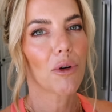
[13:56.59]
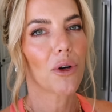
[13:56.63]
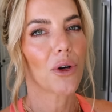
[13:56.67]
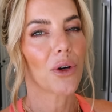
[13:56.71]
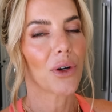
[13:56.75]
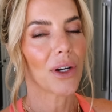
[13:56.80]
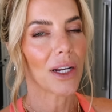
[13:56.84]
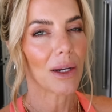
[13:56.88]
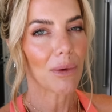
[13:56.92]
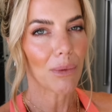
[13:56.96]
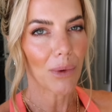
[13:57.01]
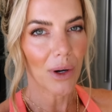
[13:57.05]

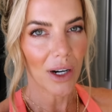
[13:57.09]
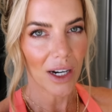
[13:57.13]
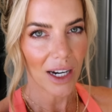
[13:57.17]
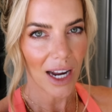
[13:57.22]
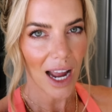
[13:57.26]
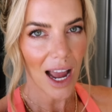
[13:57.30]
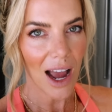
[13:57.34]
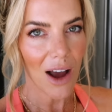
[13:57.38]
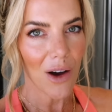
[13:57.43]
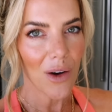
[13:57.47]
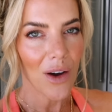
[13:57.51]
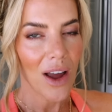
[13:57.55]

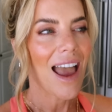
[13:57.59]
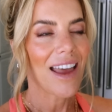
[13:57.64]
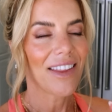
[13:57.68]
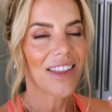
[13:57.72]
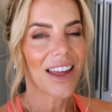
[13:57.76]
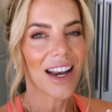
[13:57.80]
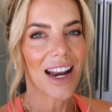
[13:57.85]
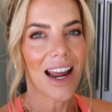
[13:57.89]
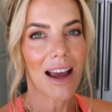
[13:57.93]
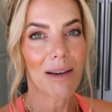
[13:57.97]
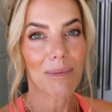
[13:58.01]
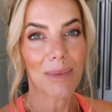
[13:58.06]
pre-workout. And
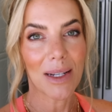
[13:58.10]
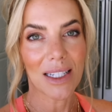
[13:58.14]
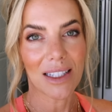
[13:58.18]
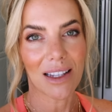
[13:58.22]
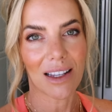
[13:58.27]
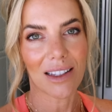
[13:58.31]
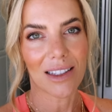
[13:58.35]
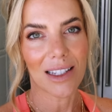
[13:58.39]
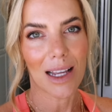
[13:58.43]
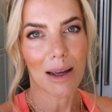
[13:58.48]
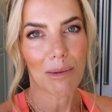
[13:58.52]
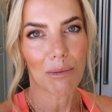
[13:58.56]
then I have my
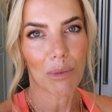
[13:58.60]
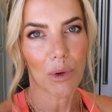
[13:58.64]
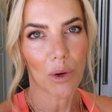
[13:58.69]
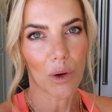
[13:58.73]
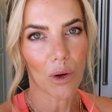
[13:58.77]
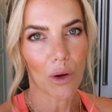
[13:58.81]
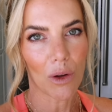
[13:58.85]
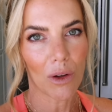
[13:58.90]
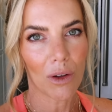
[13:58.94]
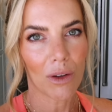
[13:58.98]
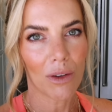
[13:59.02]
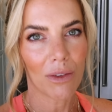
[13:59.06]
sunset
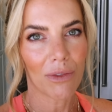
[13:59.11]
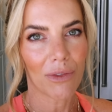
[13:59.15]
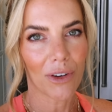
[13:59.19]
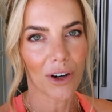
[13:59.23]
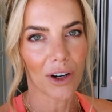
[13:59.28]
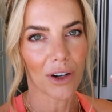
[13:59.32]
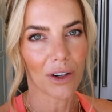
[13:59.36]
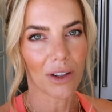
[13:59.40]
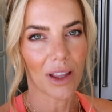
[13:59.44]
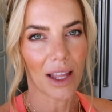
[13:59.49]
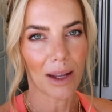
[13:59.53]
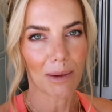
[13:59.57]
bowl
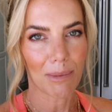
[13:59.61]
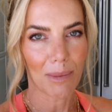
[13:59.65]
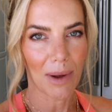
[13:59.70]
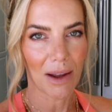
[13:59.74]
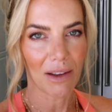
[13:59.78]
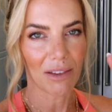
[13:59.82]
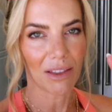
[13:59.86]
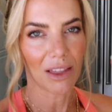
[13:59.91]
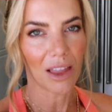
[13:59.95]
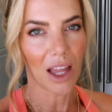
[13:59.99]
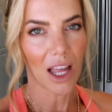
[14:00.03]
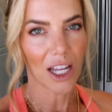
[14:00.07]
for like
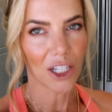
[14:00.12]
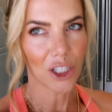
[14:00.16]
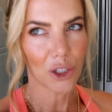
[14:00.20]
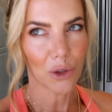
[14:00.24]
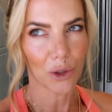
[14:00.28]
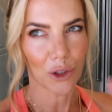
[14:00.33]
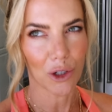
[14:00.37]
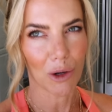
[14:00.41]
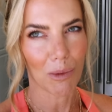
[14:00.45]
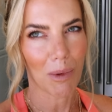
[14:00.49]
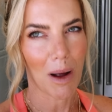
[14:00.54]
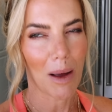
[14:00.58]
my lunch,
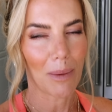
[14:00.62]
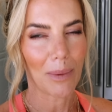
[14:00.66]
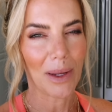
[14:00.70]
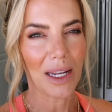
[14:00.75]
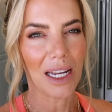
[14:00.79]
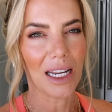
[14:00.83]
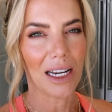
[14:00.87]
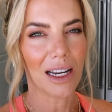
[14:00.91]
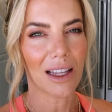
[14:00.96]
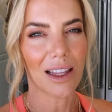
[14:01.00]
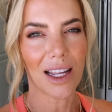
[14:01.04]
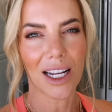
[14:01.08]
which I'll probably
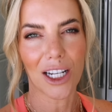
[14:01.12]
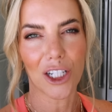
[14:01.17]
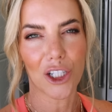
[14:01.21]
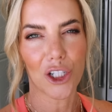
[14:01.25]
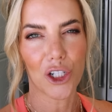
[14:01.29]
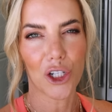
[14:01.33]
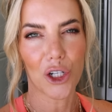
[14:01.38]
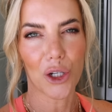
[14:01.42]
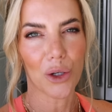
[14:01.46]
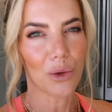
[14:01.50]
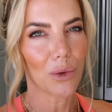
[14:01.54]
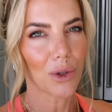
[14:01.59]
eat at like
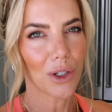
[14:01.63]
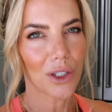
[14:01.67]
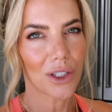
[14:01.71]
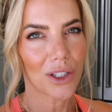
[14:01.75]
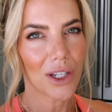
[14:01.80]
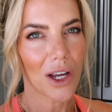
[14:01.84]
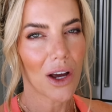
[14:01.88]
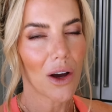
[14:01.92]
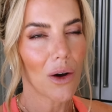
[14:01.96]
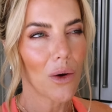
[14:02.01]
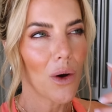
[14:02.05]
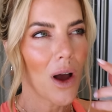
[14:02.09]
two or
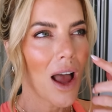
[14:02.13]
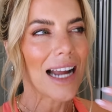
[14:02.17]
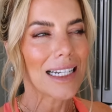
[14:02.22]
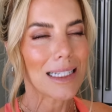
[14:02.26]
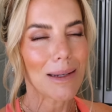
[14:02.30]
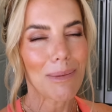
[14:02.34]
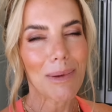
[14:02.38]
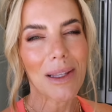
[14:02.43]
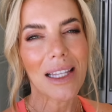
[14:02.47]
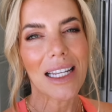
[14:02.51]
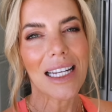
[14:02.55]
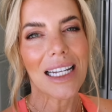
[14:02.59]
so. I
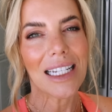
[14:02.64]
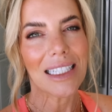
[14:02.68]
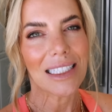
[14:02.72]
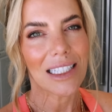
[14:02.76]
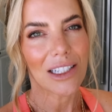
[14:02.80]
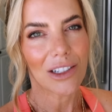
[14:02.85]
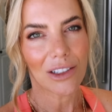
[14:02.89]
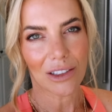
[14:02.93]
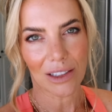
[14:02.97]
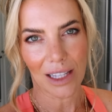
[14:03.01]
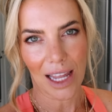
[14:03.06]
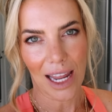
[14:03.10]
typically eat
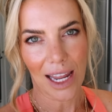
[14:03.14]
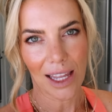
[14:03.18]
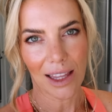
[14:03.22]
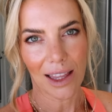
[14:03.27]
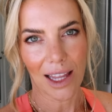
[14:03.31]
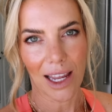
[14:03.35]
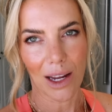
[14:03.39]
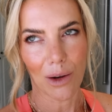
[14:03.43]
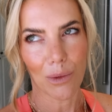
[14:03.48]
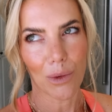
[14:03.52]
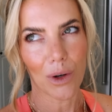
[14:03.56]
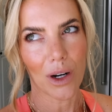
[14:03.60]
dinner late.
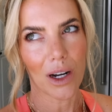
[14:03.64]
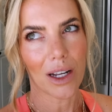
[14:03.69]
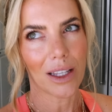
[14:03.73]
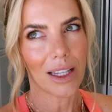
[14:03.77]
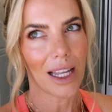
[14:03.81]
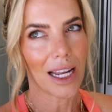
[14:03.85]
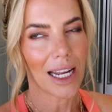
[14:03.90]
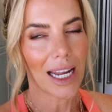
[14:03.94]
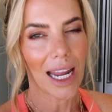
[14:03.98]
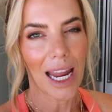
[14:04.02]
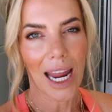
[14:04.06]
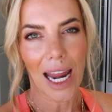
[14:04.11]
Like we're at
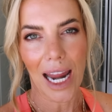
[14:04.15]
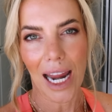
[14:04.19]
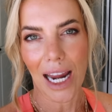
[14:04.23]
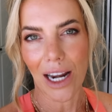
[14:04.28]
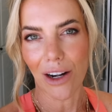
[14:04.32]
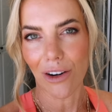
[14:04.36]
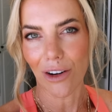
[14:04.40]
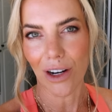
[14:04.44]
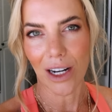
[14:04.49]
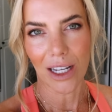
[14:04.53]
like eight or